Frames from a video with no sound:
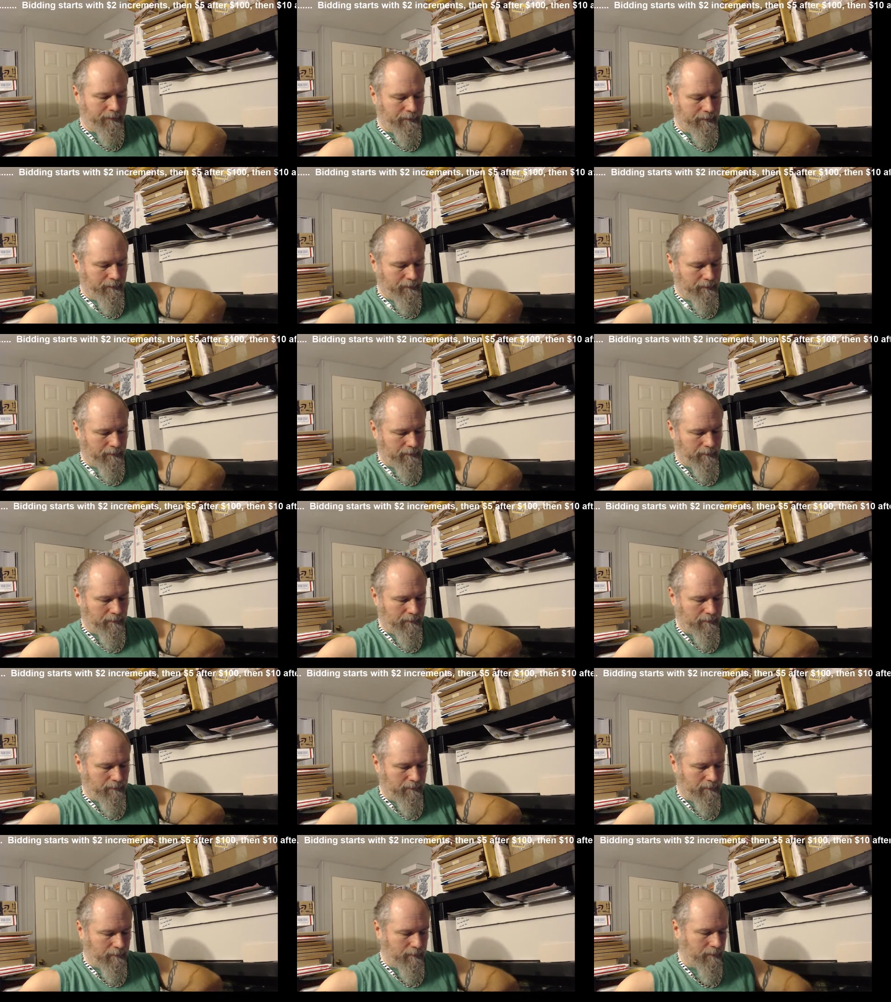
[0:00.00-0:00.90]

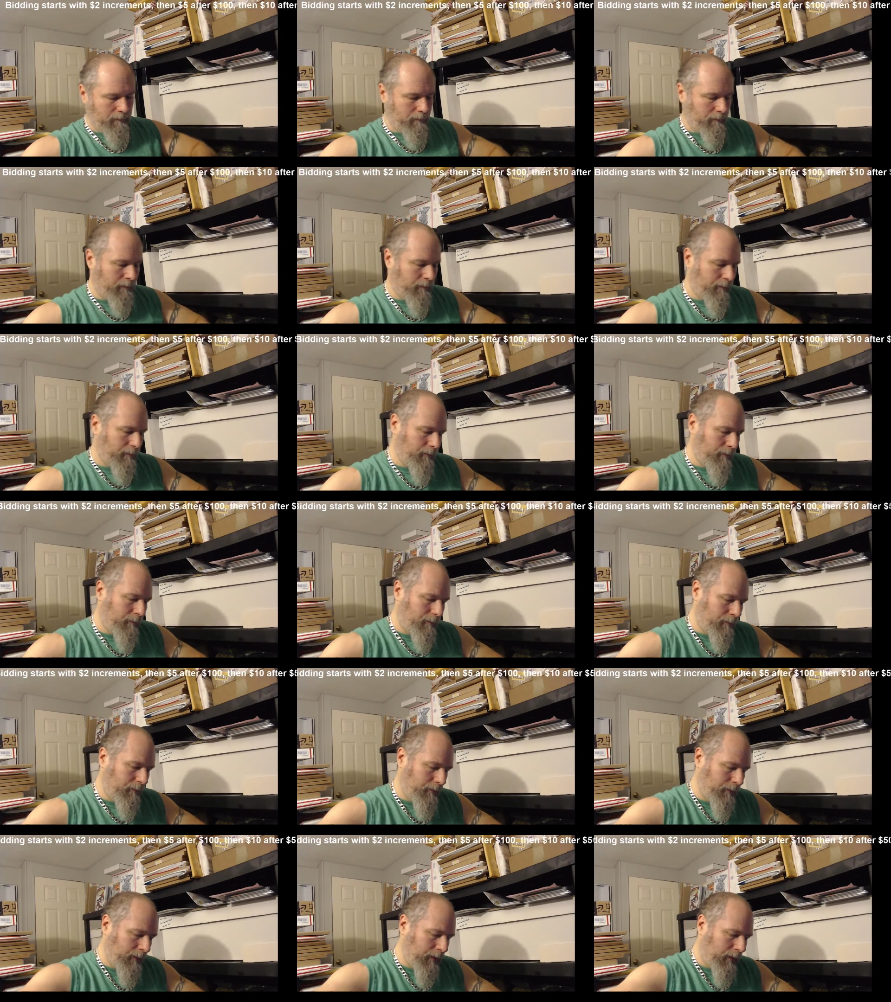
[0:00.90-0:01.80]

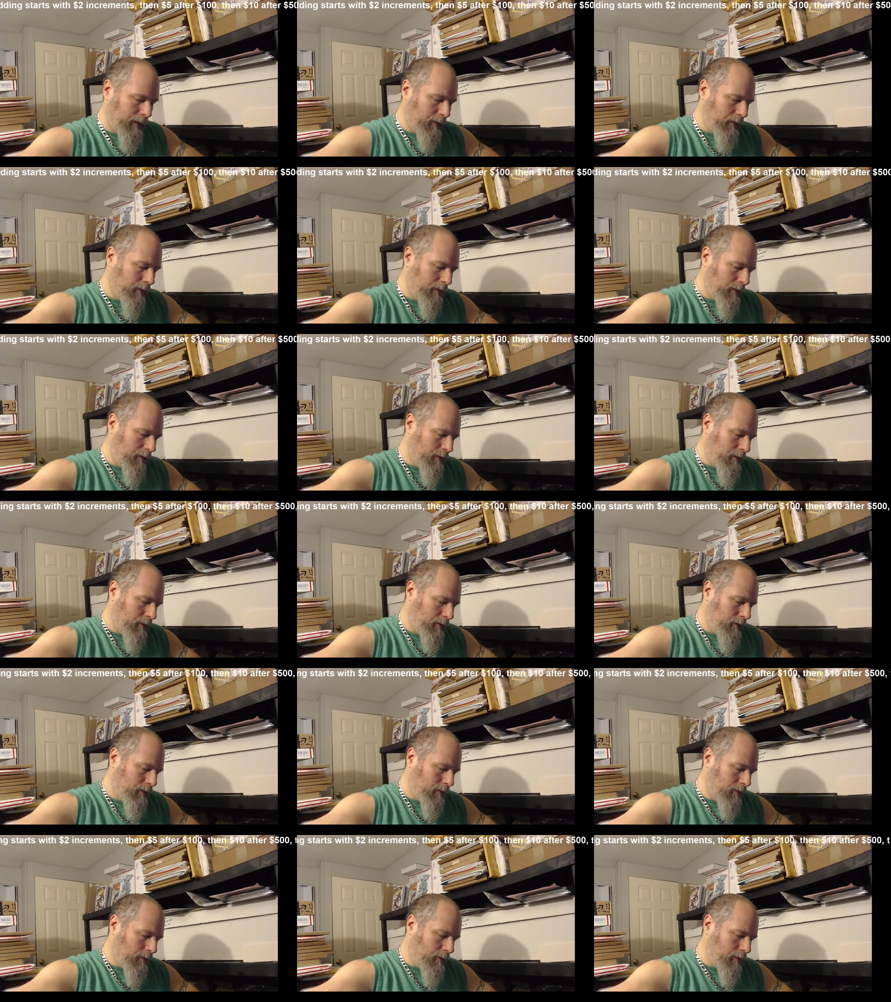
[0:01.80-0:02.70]
No one is speaking in this clip.